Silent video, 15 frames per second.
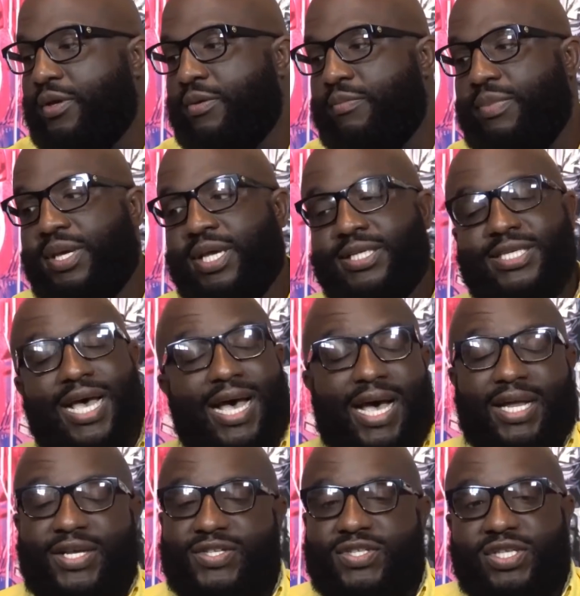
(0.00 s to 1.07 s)
Because
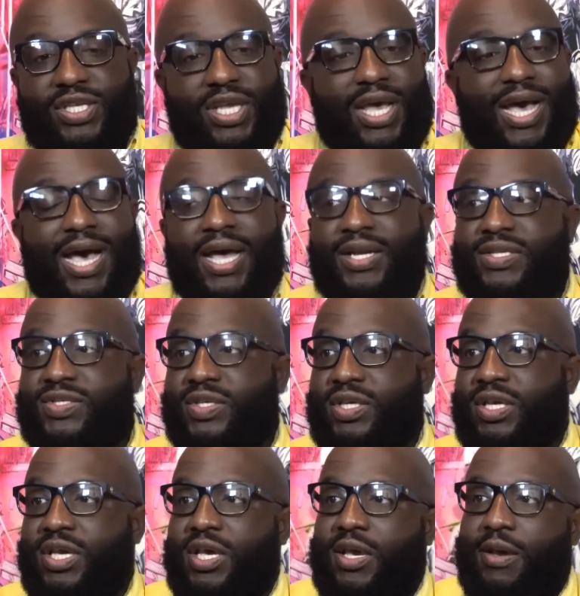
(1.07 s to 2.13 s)
honestly,
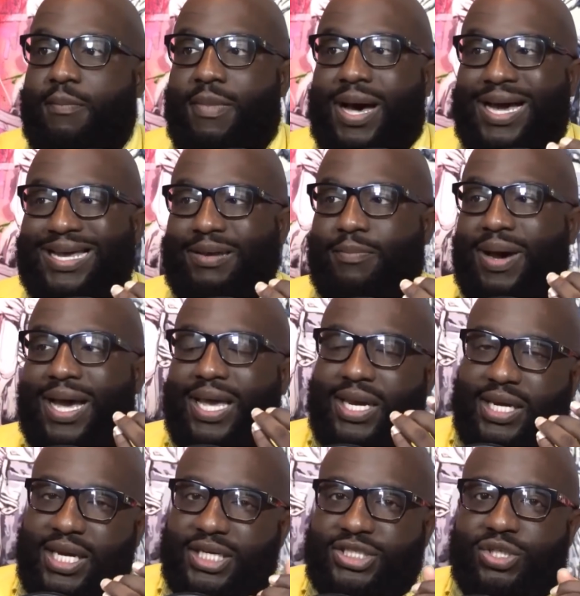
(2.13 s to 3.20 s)
my
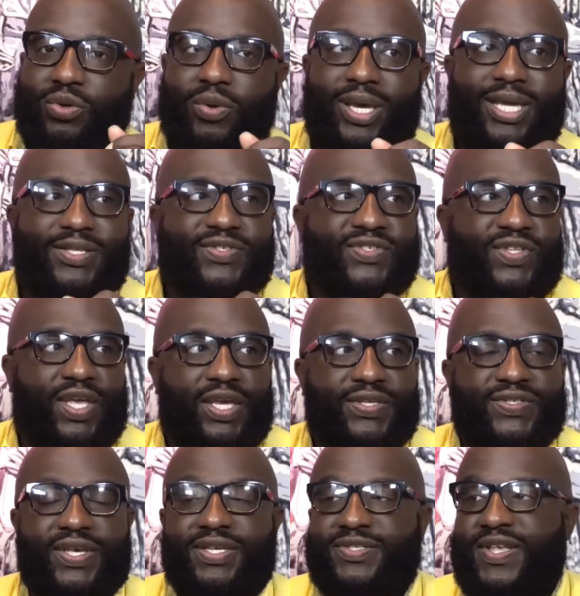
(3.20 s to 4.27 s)
initial
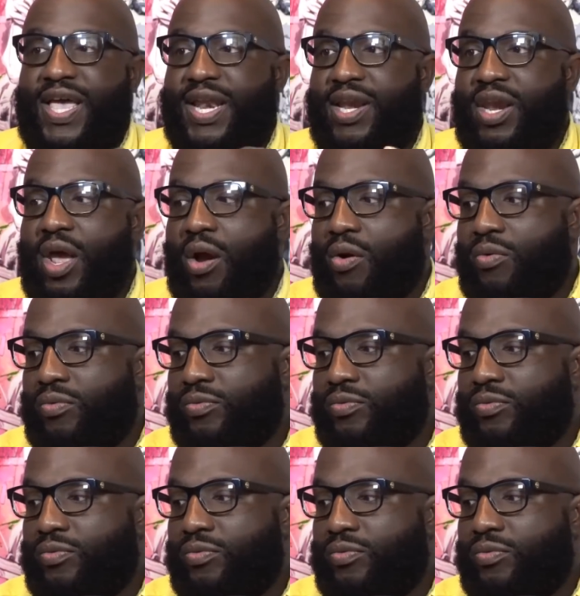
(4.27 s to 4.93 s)
instincts is that no.